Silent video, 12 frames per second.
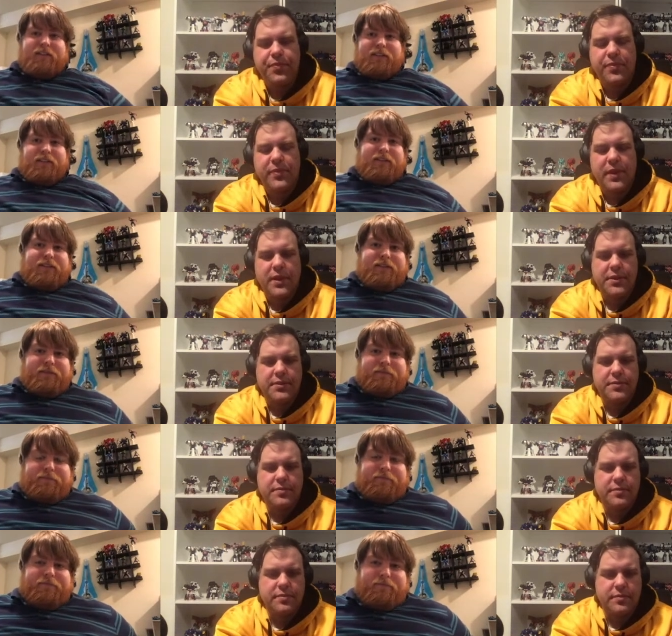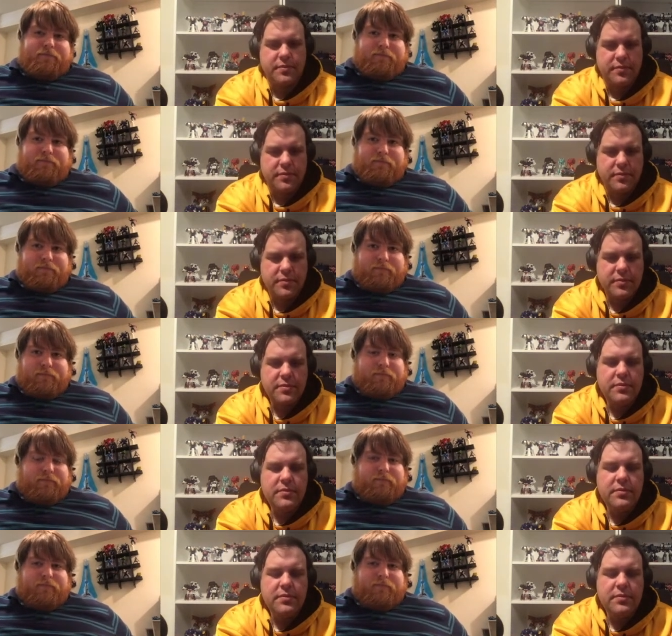Nobody speaks.